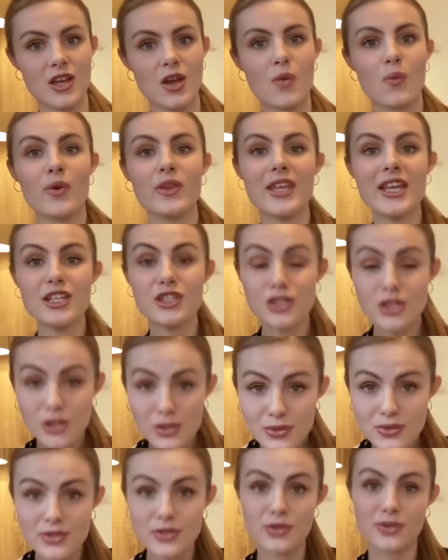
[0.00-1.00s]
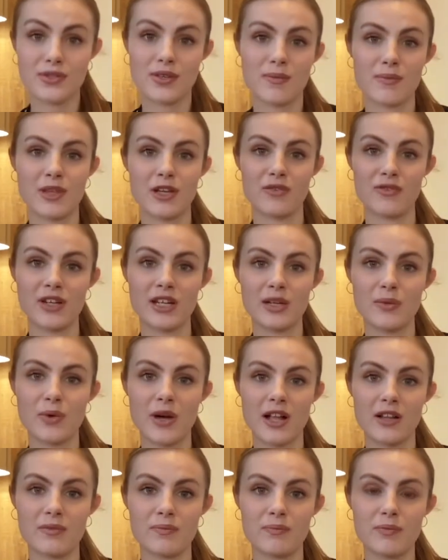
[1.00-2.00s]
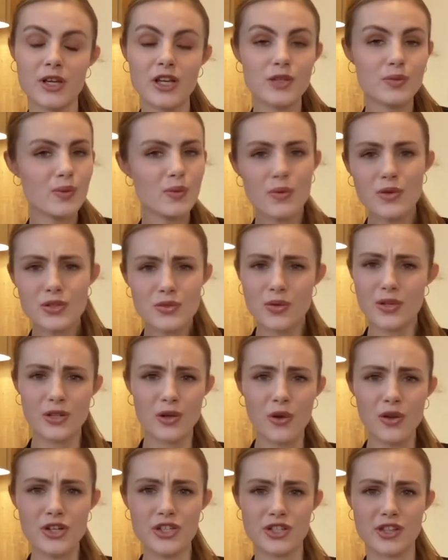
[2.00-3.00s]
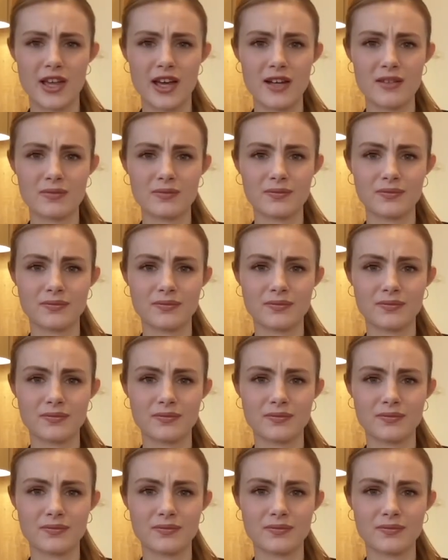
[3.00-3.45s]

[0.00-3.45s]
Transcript: when they do something really well? Because we want to acknowledge that.